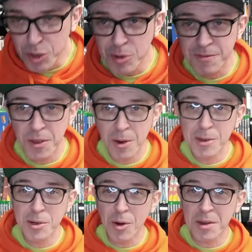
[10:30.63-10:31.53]
love the
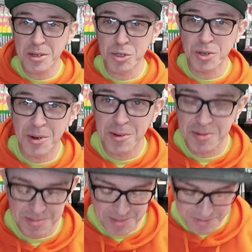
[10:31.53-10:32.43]
iconic style
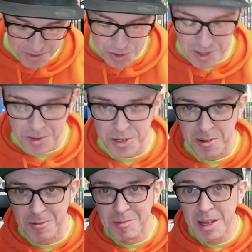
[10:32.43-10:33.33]
of this
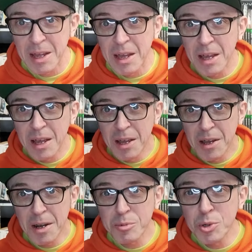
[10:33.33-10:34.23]
console.
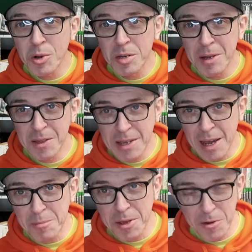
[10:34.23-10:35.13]
And I'm talking about the
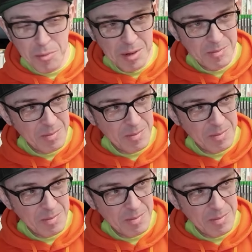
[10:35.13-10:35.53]
GameCube.